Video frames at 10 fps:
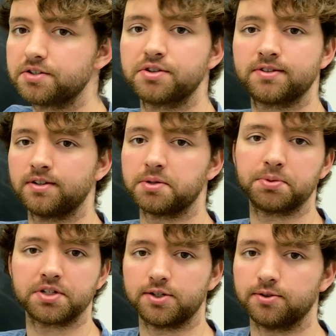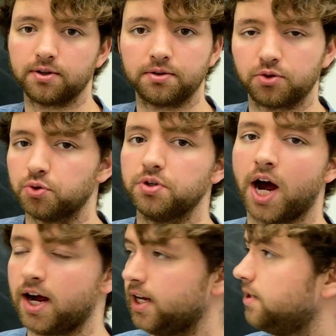is just the numbers 0 through
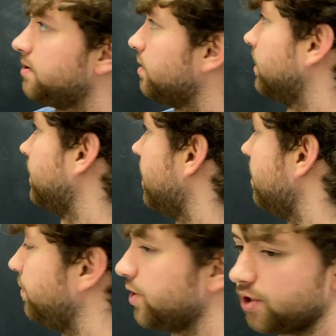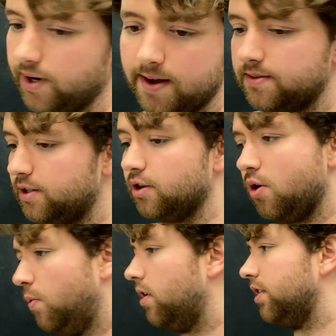9. So at the end, we should have
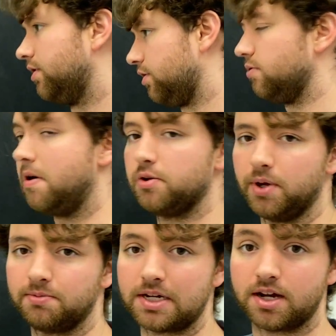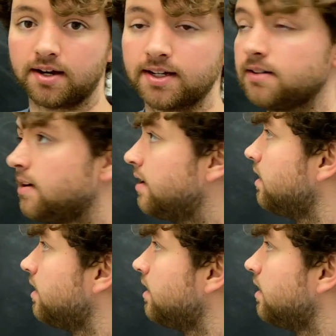0, 1, 2, all the way up to 9.